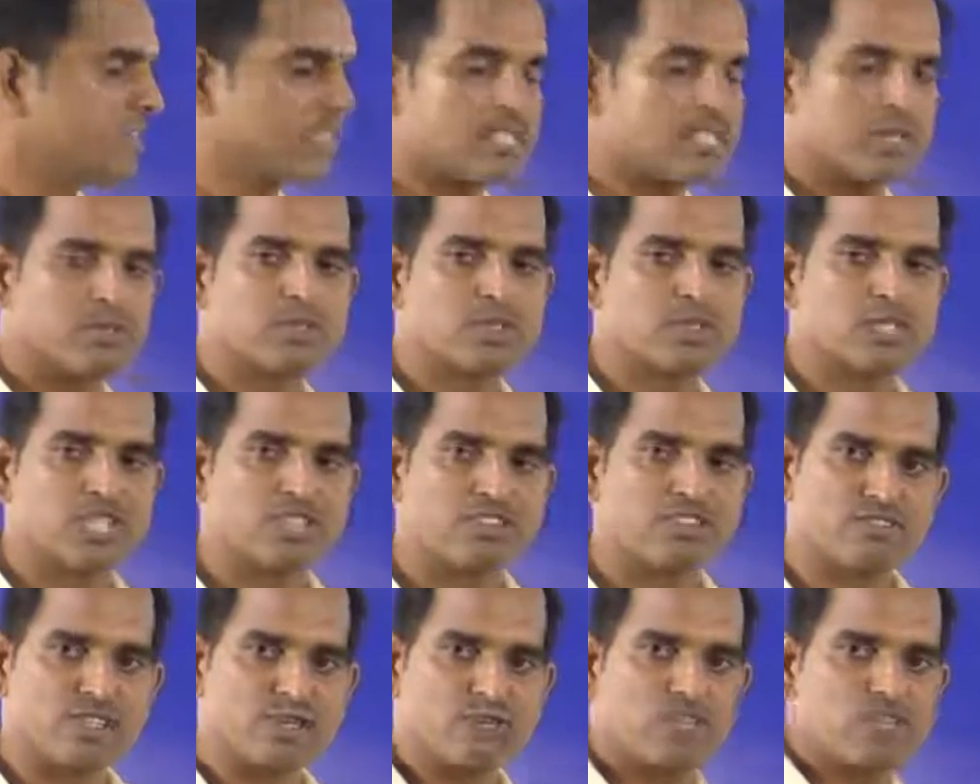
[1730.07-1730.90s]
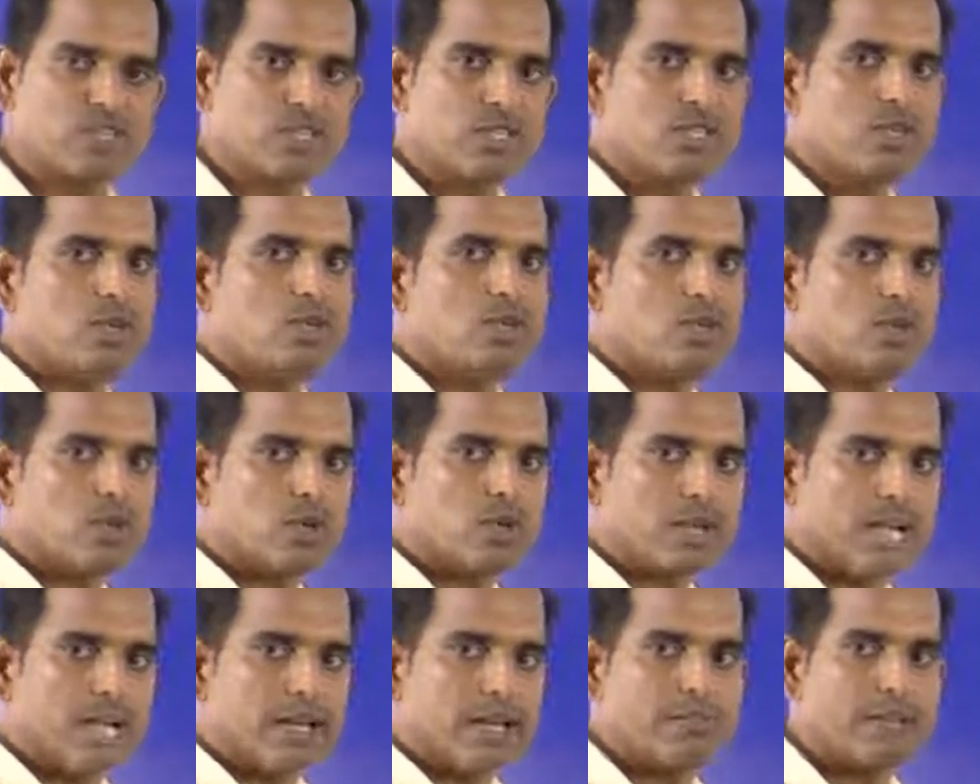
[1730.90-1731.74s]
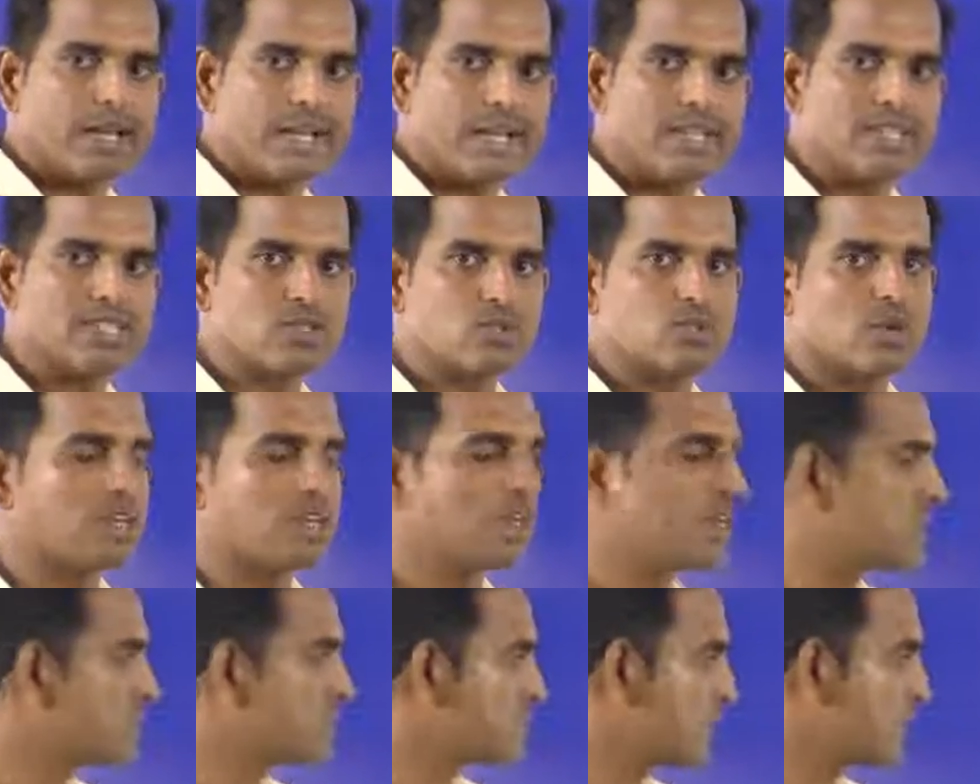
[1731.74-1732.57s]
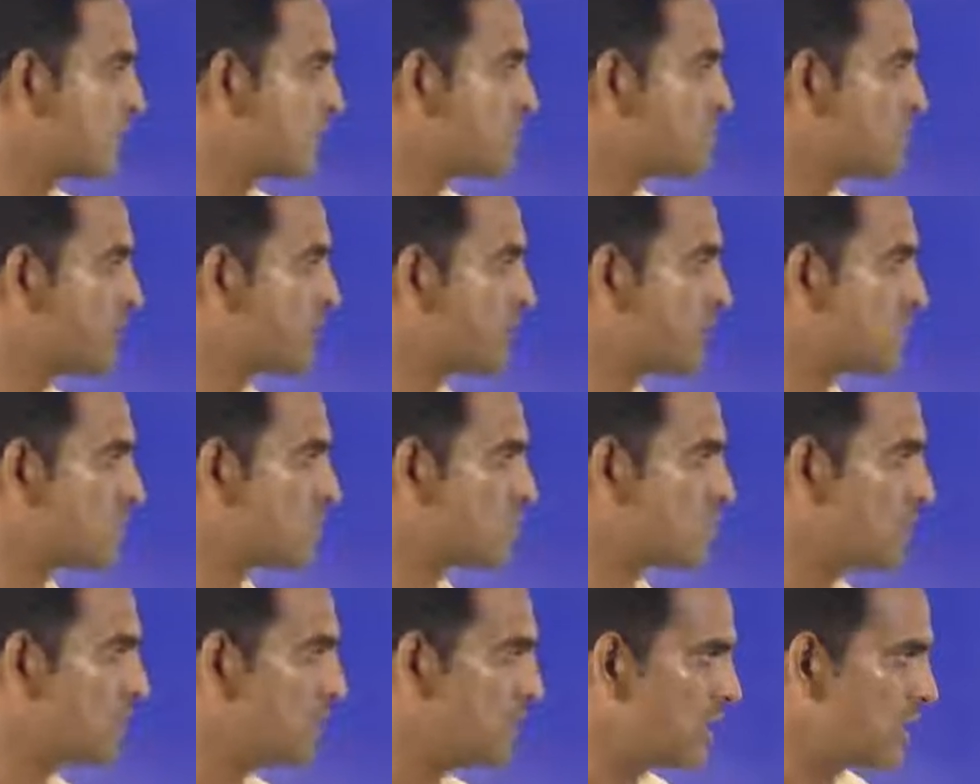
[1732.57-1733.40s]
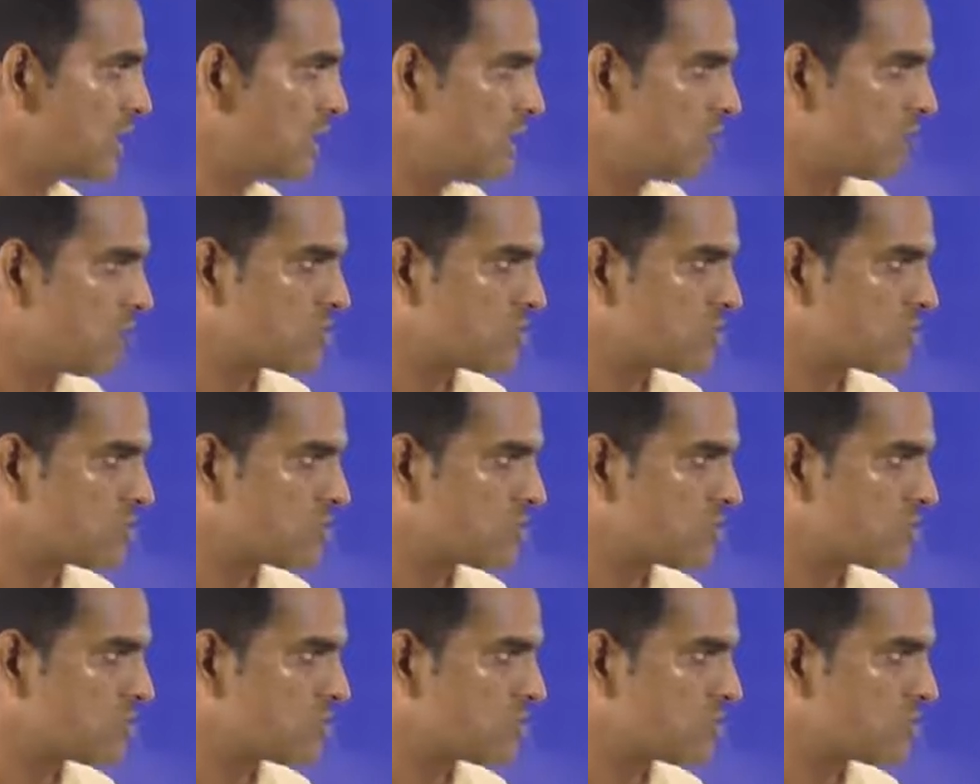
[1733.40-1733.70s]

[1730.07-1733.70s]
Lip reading: with subscript from 0 to n minus 1 or size minus 1.